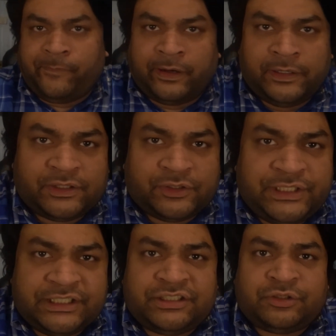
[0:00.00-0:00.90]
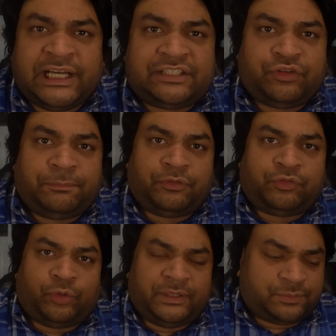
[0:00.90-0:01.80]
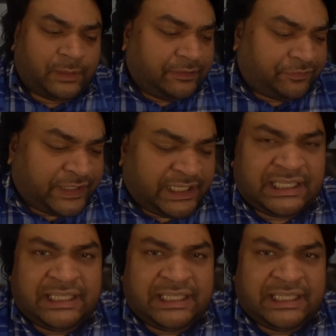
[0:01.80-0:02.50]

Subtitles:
Another disgraceful performance by Frank.